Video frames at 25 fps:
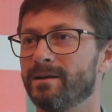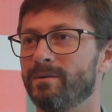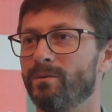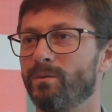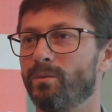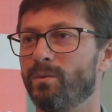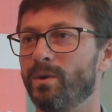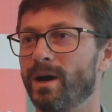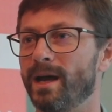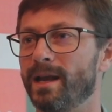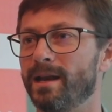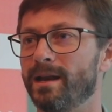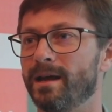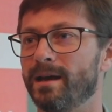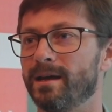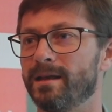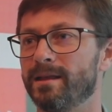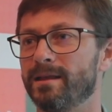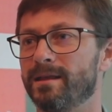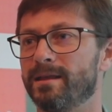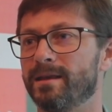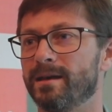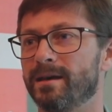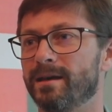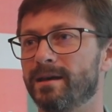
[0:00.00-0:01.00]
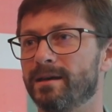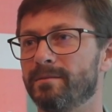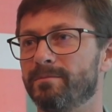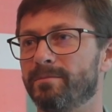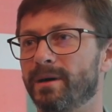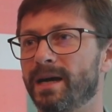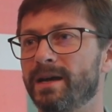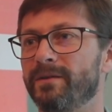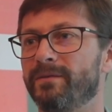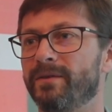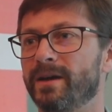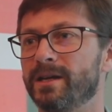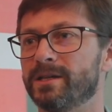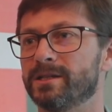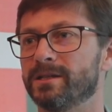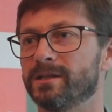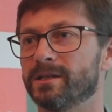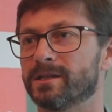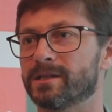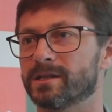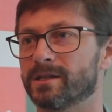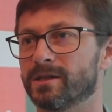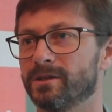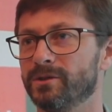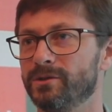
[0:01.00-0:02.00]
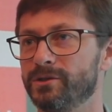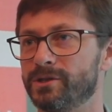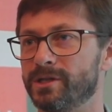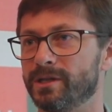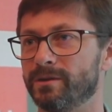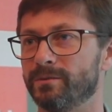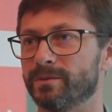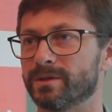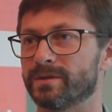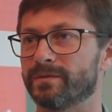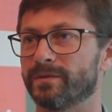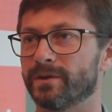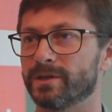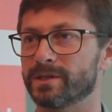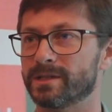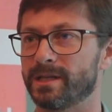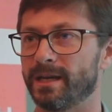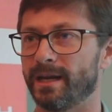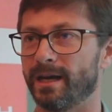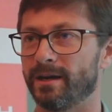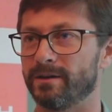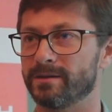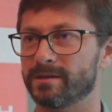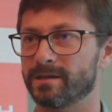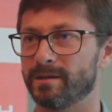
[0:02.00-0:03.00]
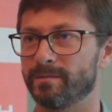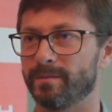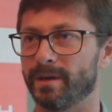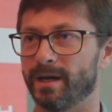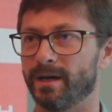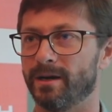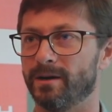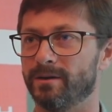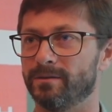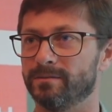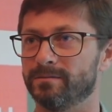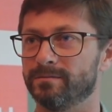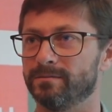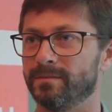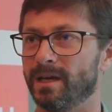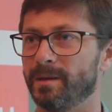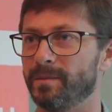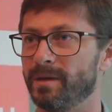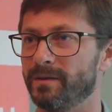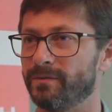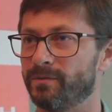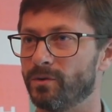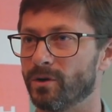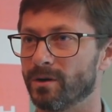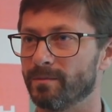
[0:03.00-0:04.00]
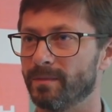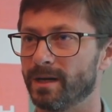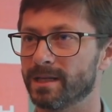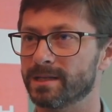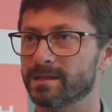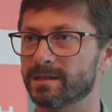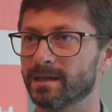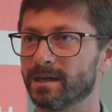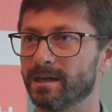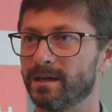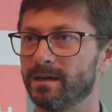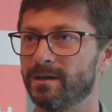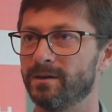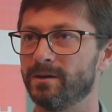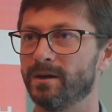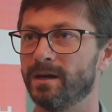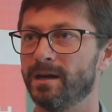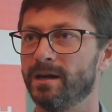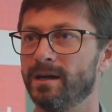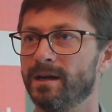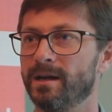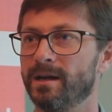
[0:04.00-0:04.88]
when the bifacial exclusion was first announced about maybe 4 months ago,